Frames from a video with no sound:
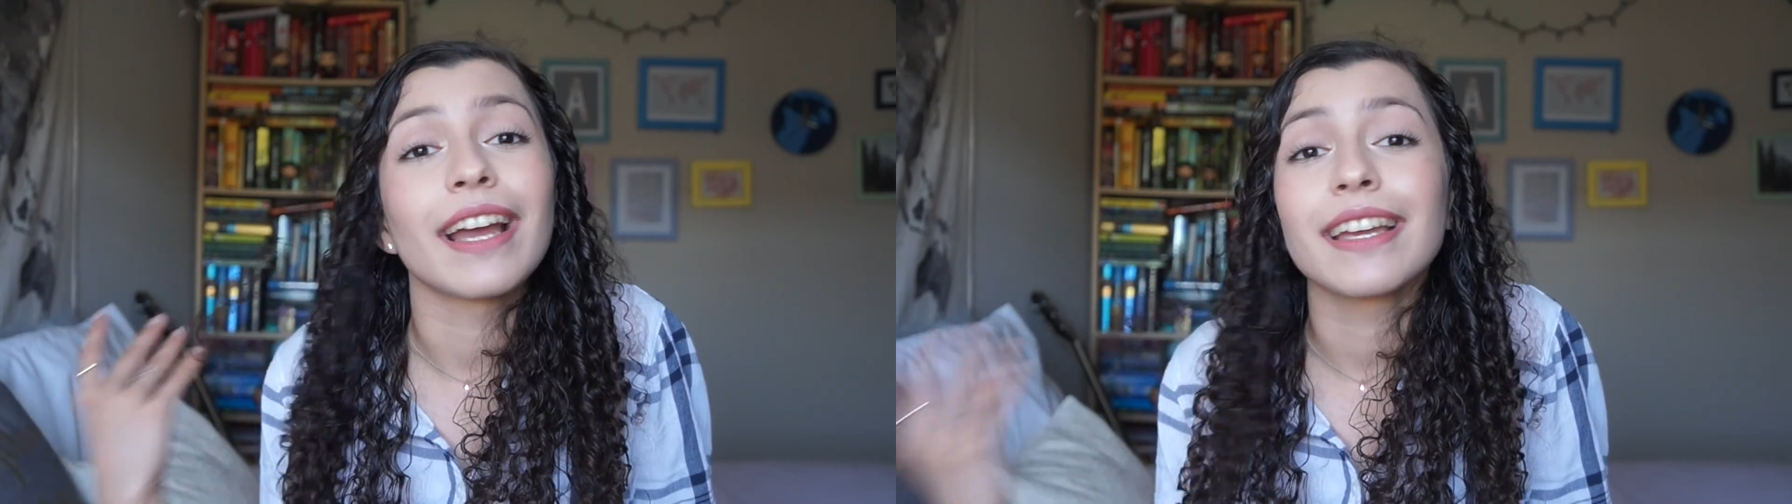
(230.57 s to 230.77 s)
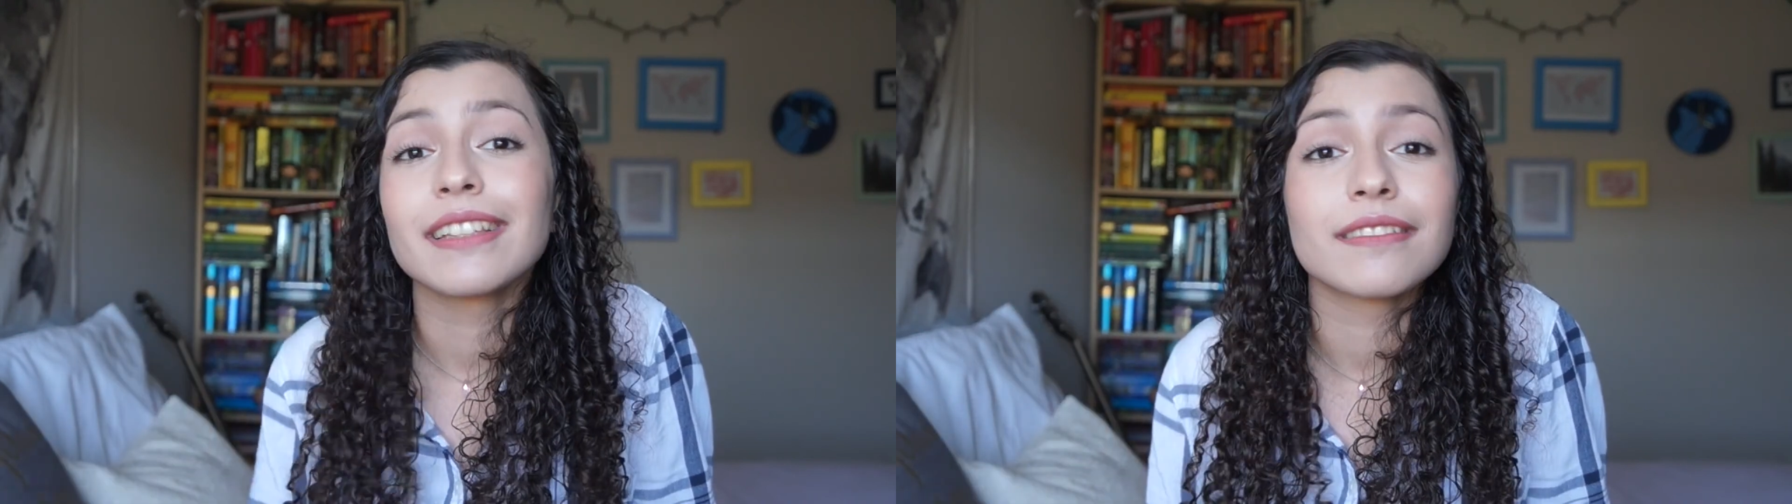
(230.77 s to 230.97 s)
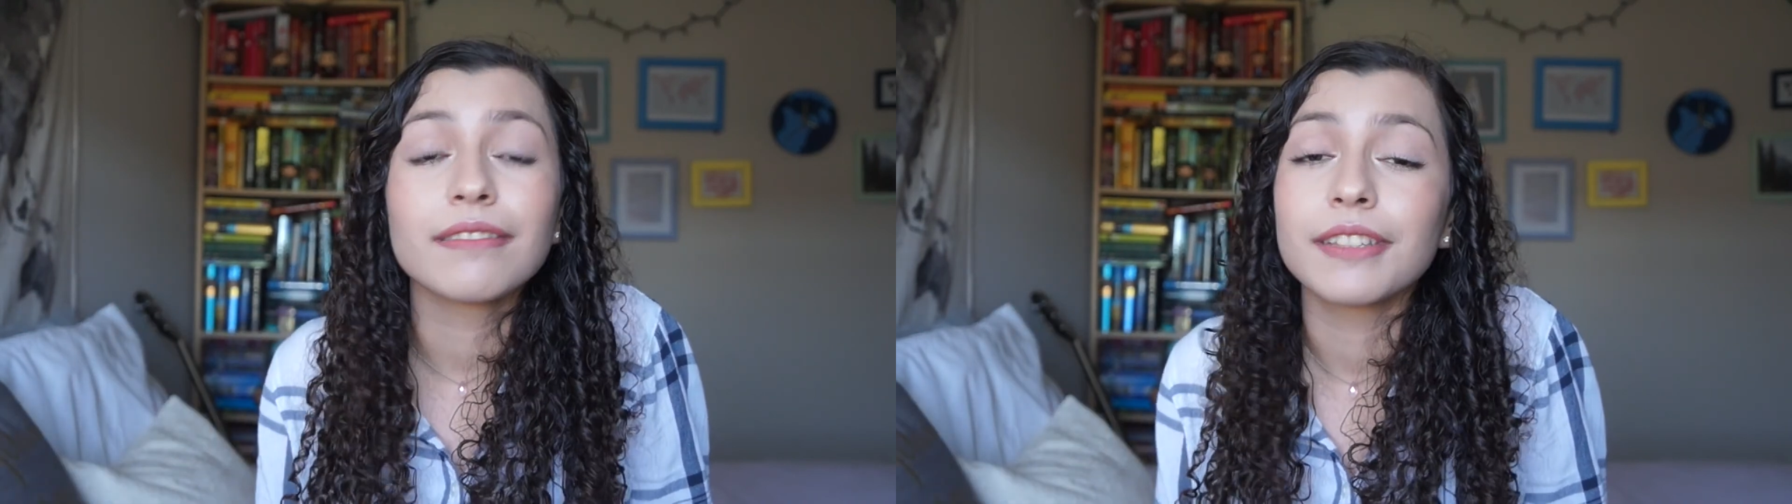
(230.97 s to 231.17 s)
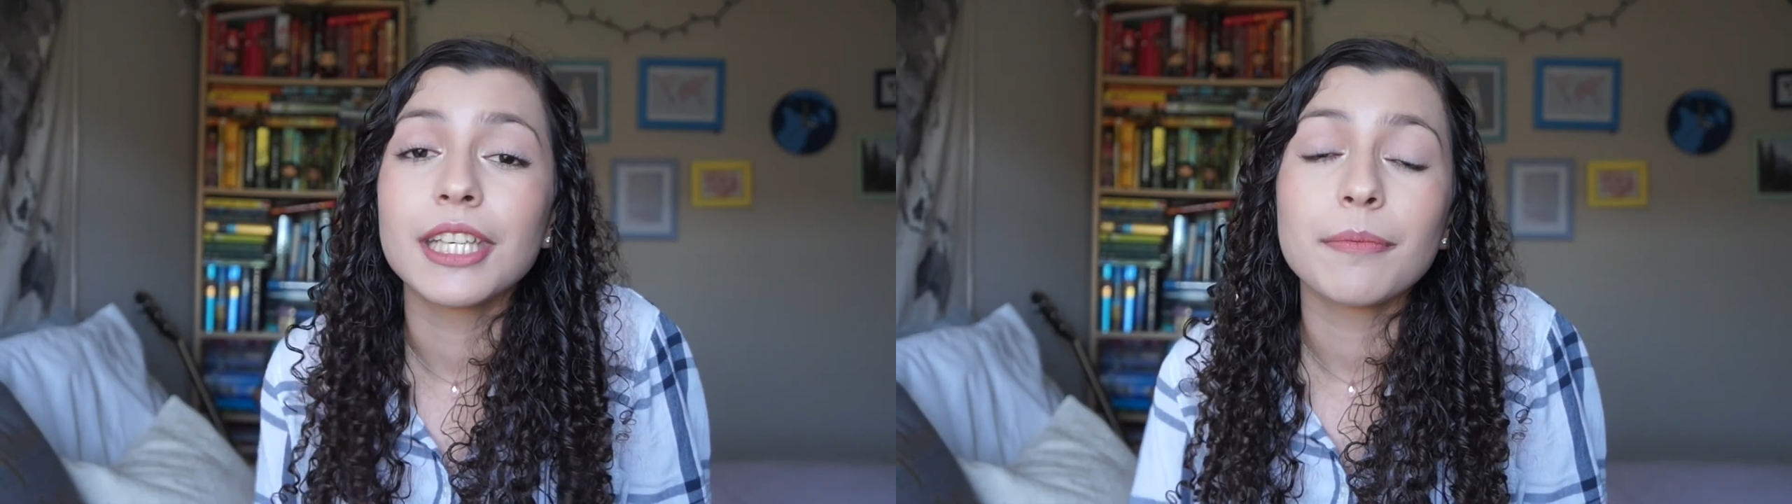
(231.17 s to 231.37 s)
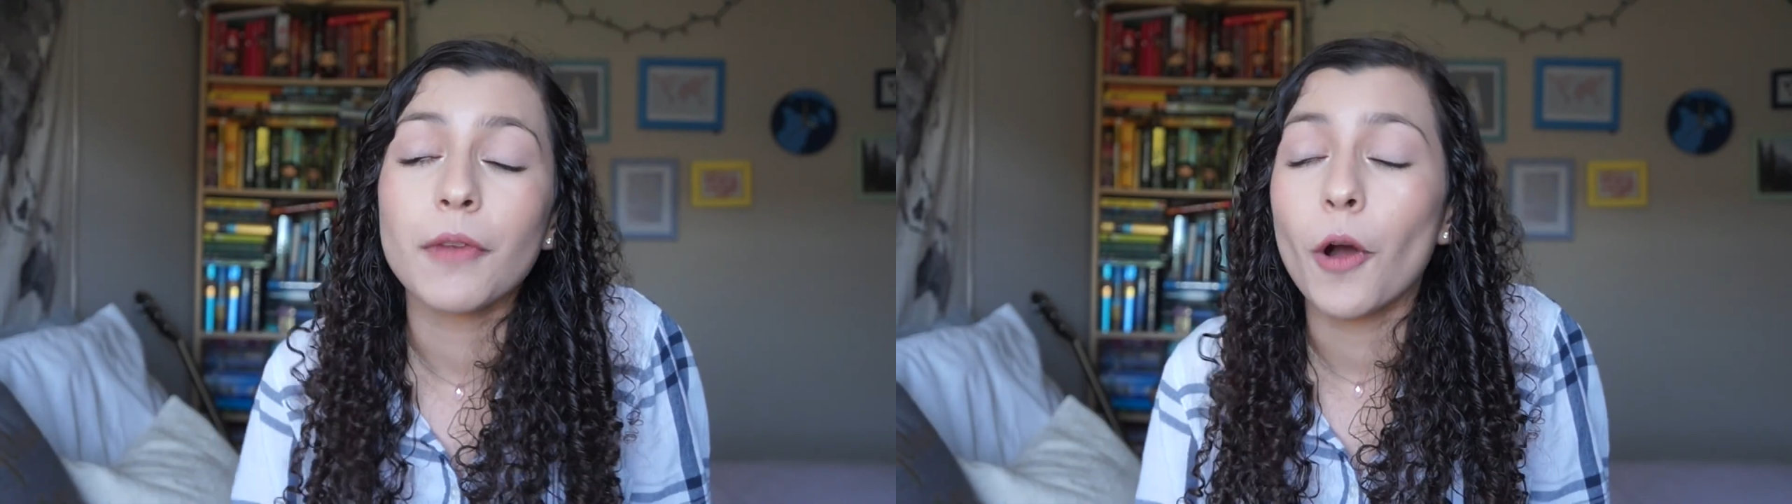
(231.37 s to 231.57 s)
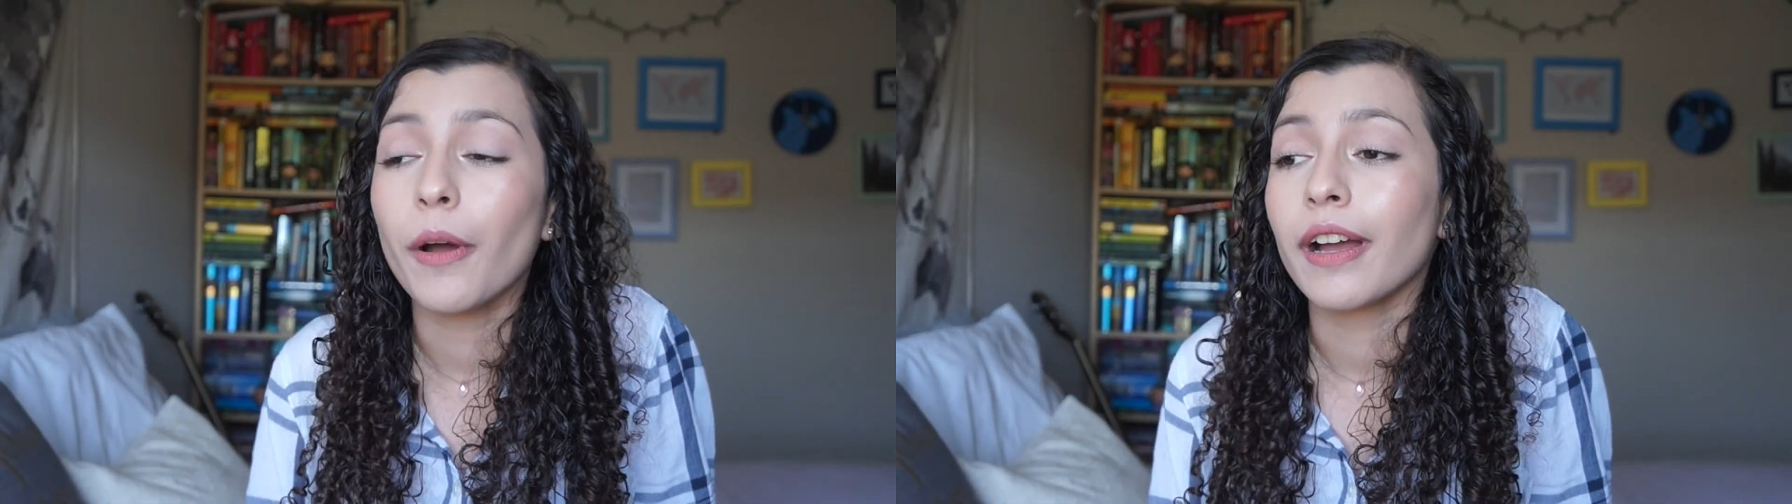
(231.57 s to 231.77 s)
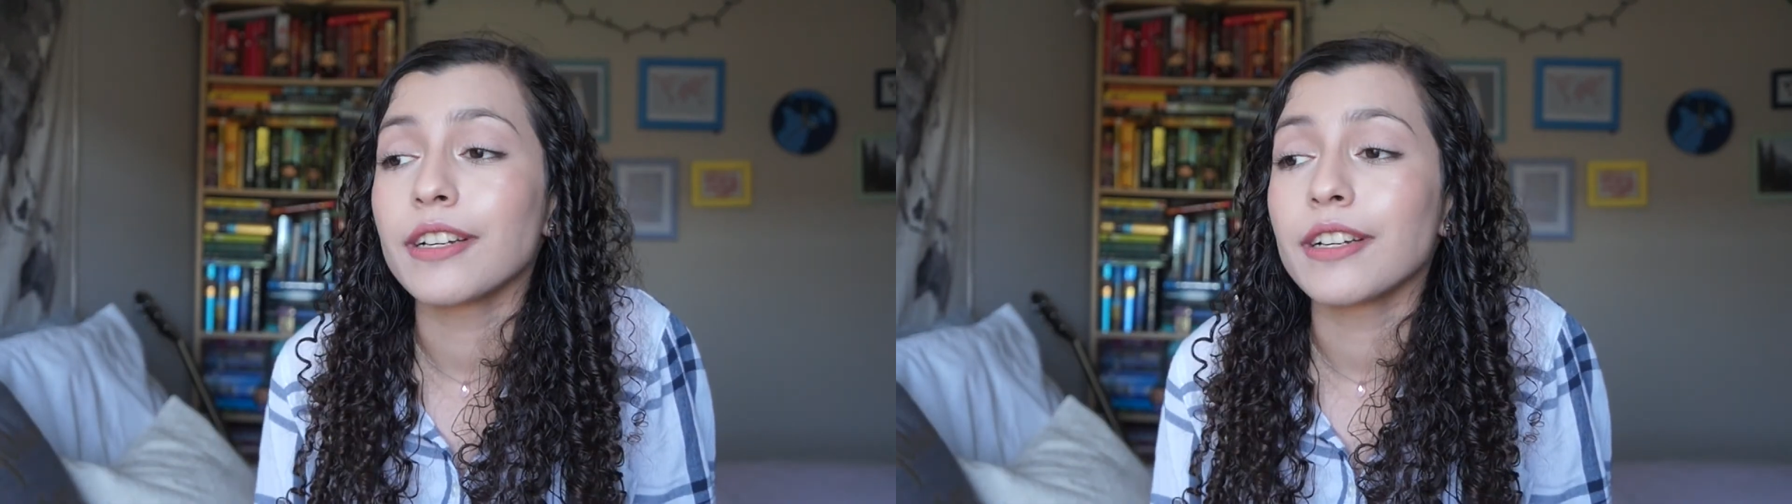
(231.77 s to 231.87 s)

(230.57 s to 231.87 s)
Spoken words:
I can keep going,